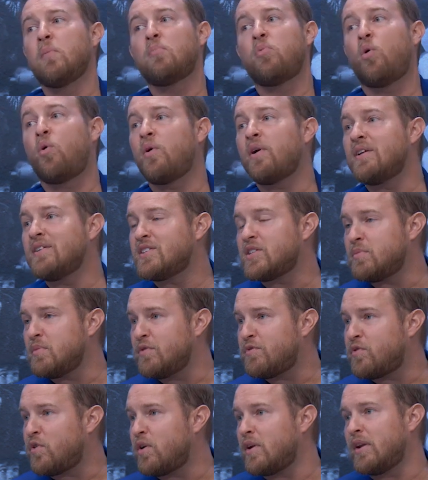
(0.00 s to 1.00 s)
poured into
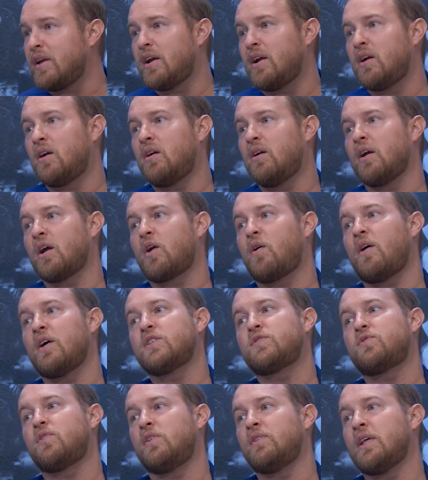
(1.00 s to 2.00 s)
me for a year at
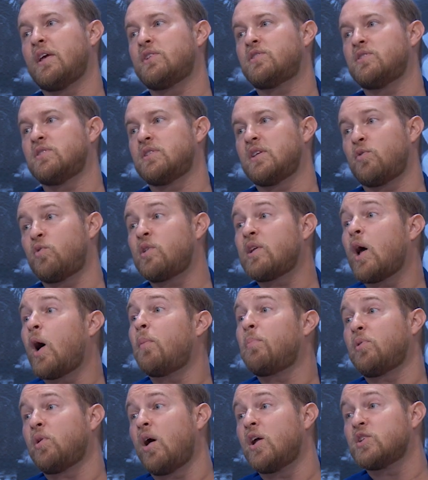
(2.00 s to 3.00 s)
Christ for All Nations, and really
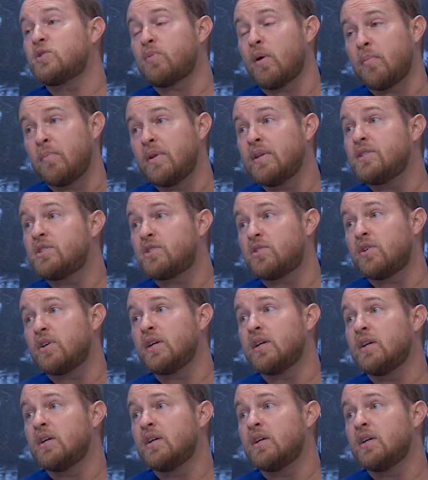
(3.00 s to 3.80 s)
helped launch my ministry.